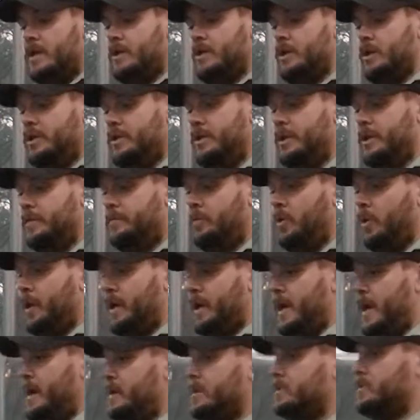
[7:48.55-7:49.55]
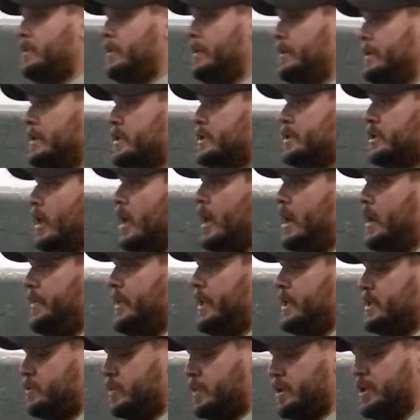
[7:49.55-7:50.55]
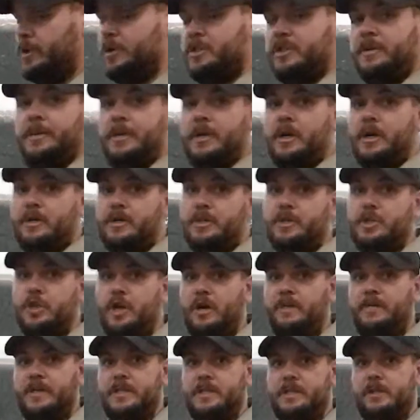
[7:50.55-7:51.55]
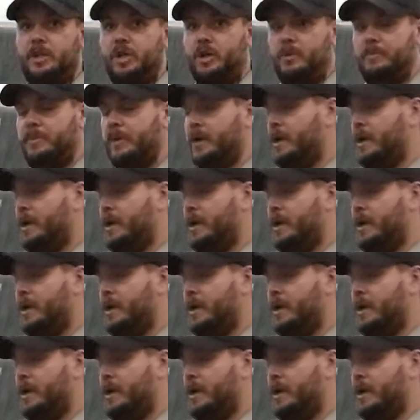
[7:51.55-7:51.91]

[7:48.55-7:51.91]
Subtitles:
The other thing to point out is when we install this, we're going to do something called a service loop.